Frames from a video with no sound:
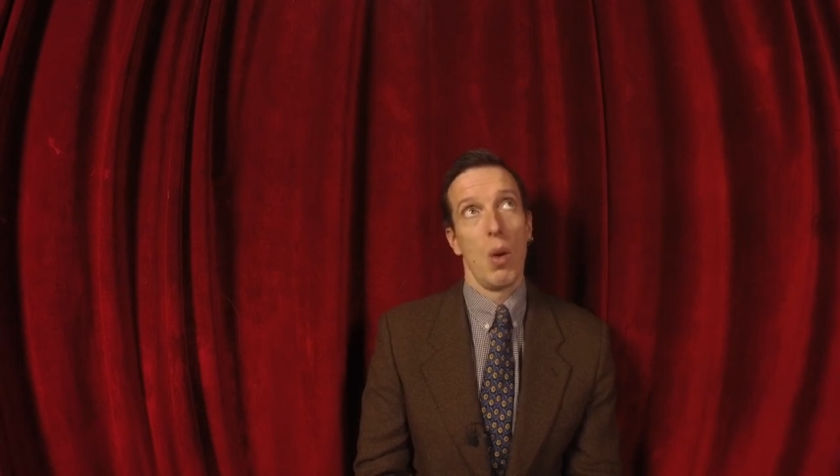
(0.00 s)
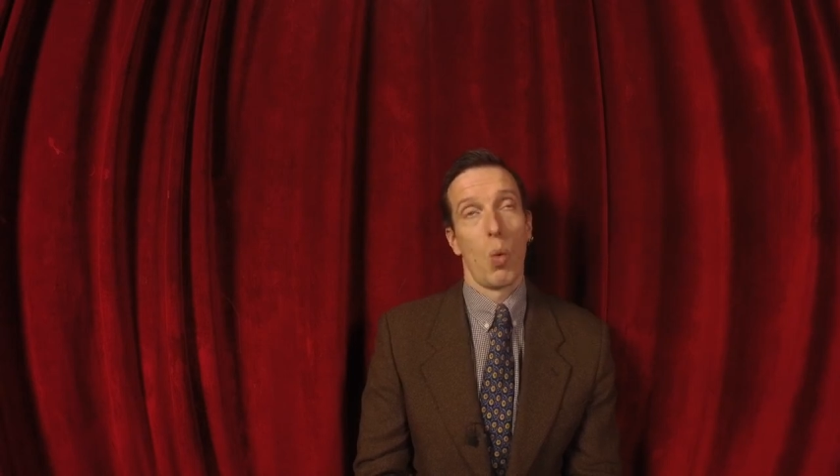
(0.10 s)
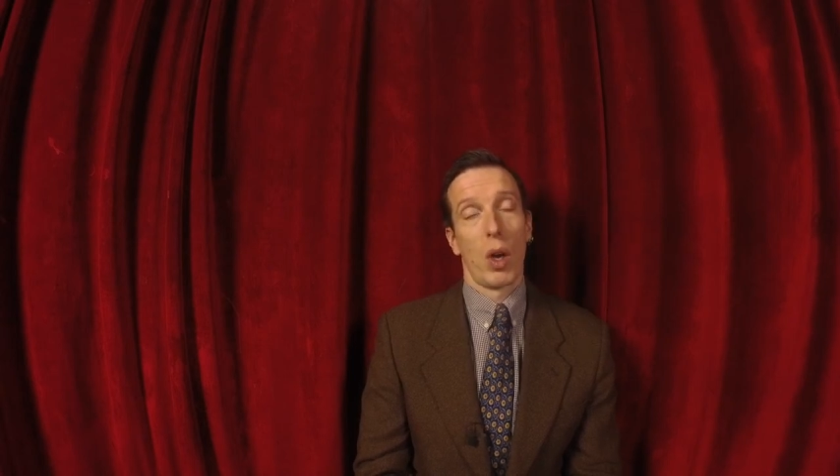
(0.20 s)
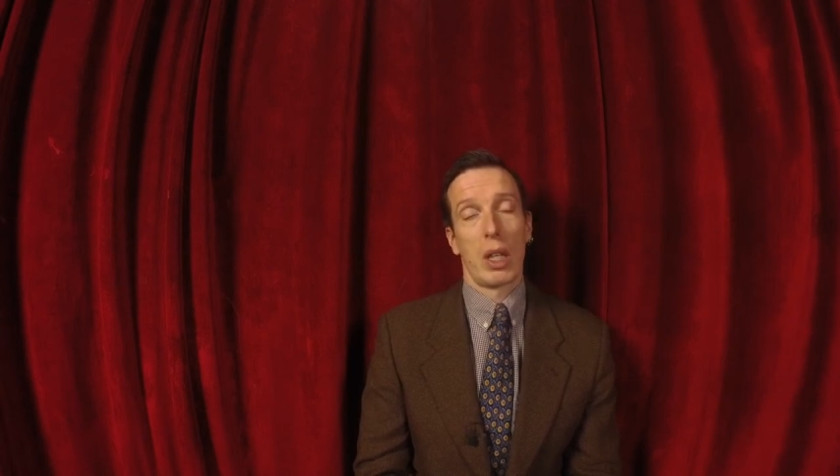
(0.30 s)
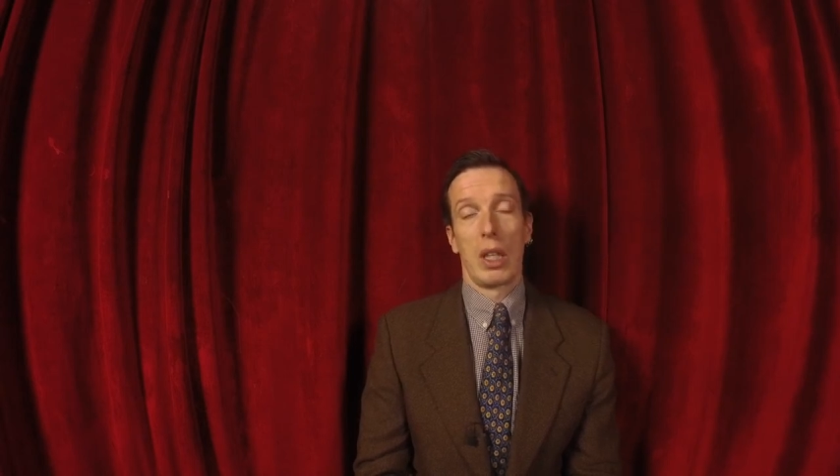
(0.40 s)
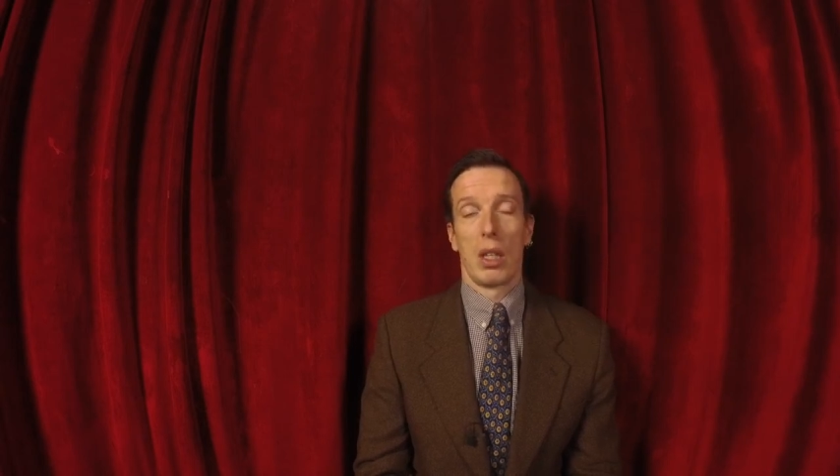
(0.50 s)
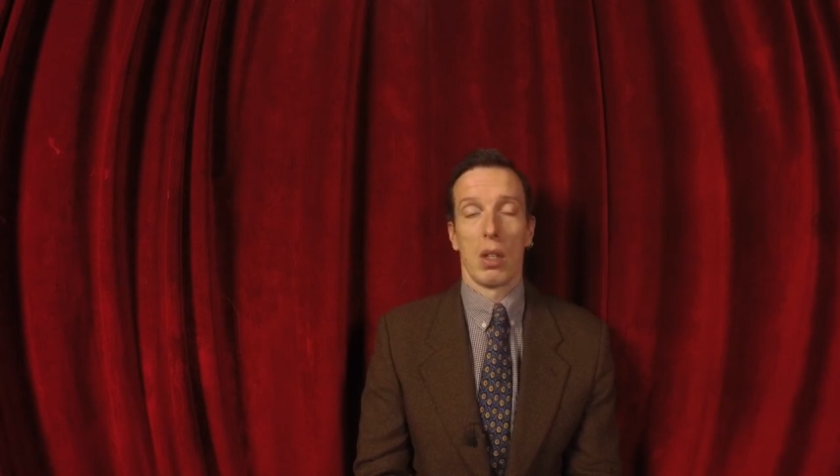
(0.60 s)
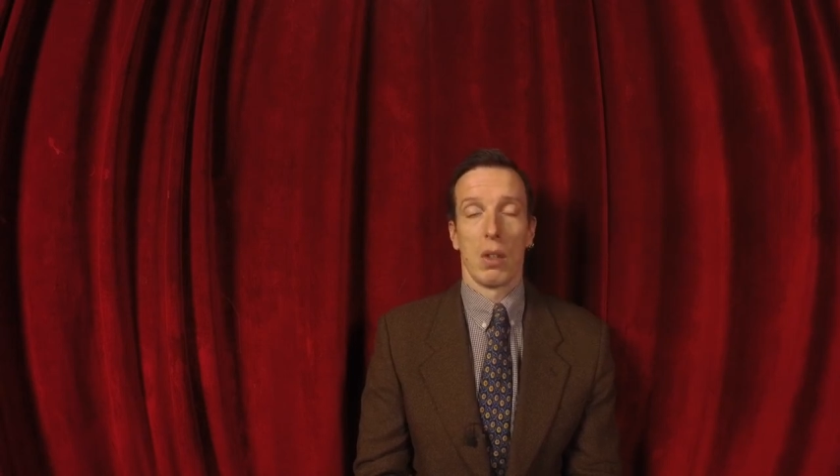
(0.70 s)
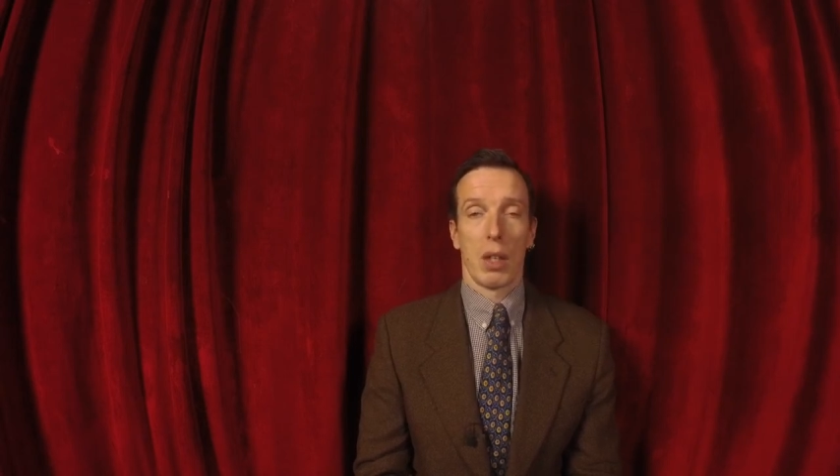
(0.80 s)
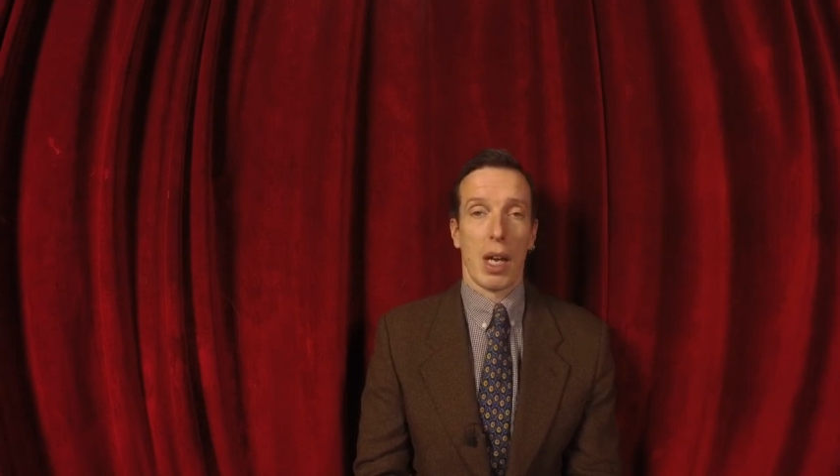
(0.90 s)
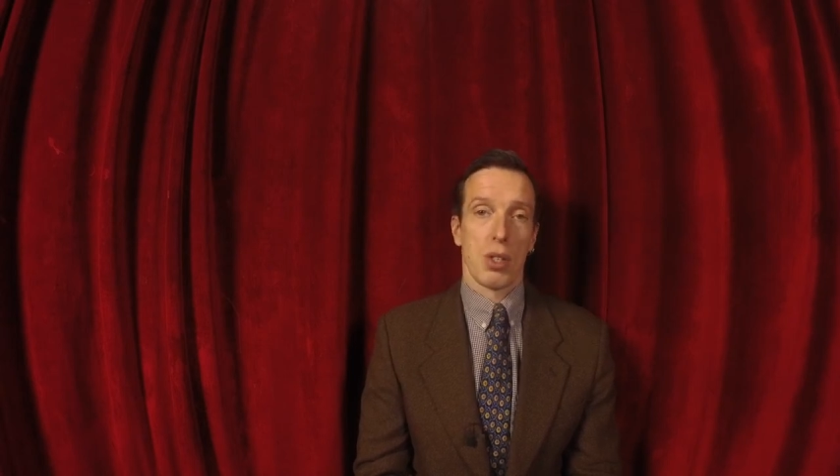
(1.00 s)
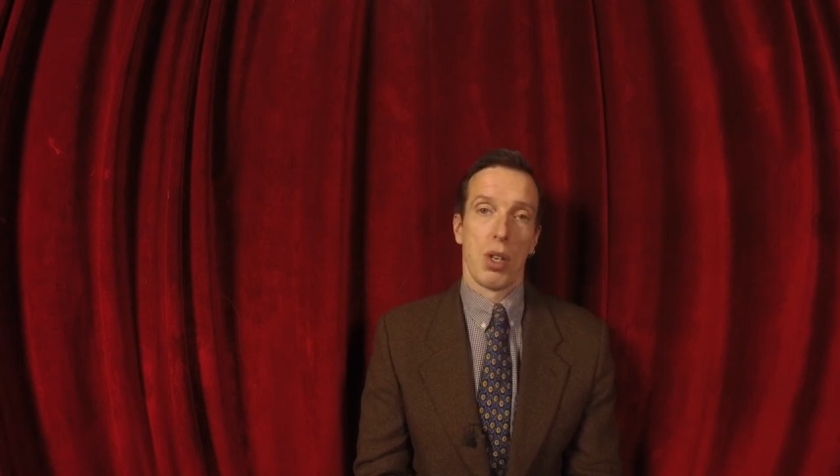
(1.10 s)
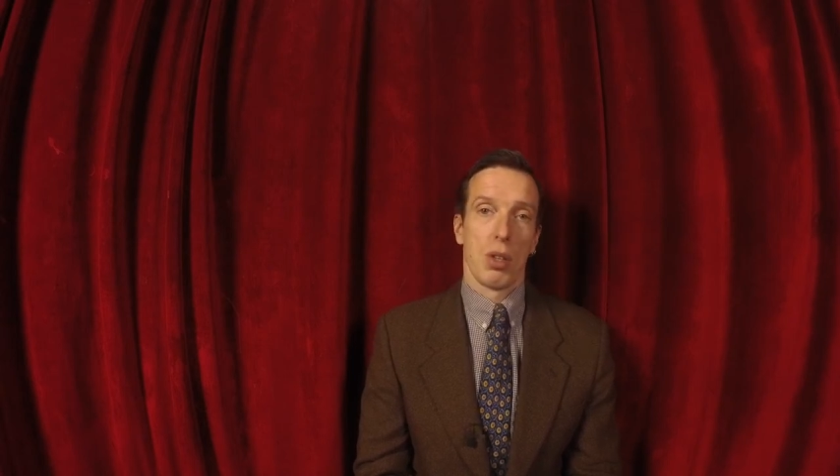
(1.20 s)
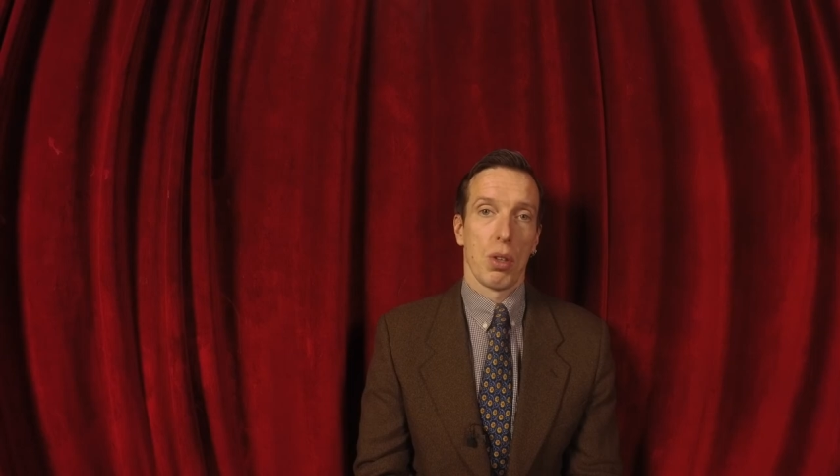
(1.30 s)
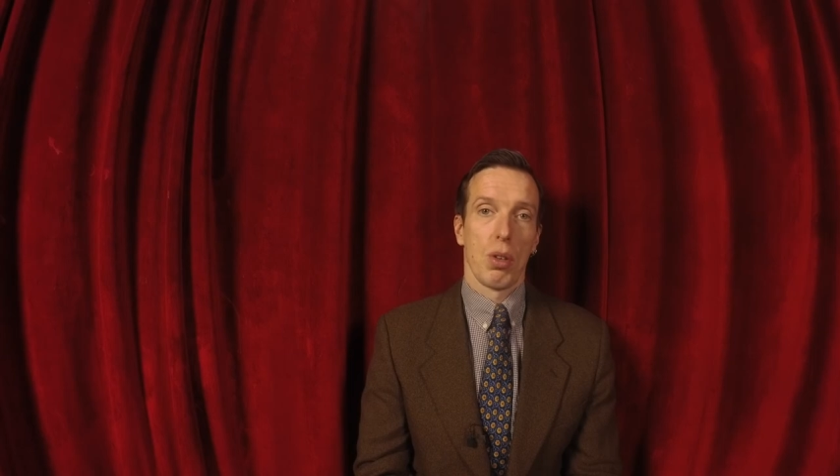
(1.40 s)
what he thought
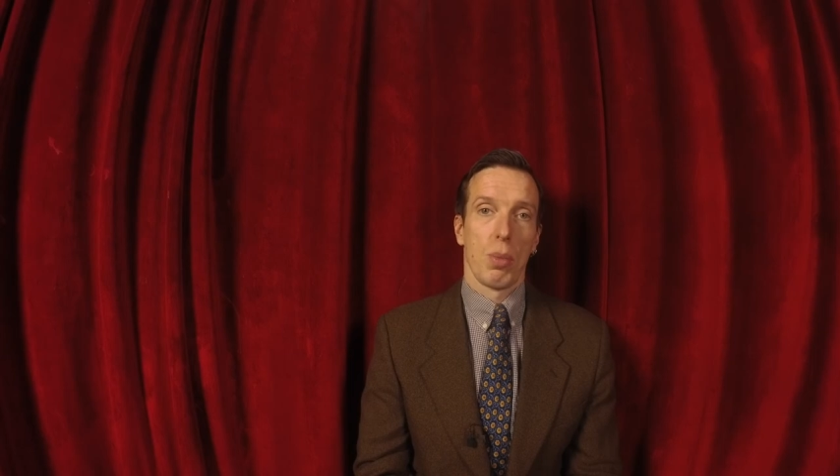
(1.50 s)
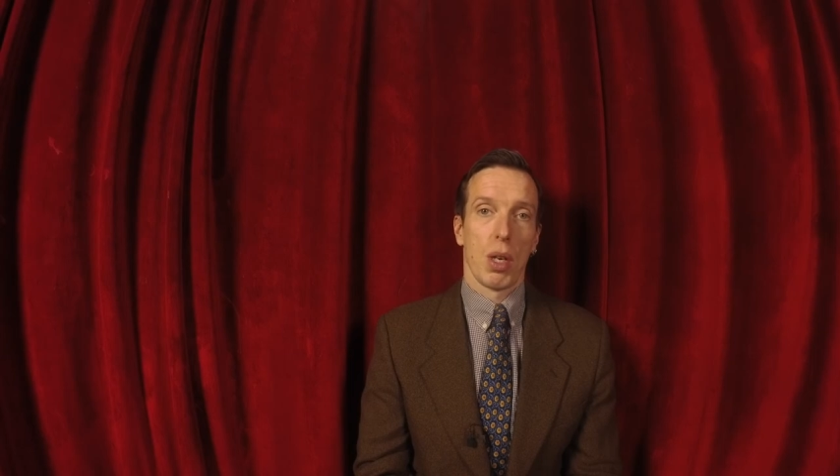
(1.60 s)
actually thought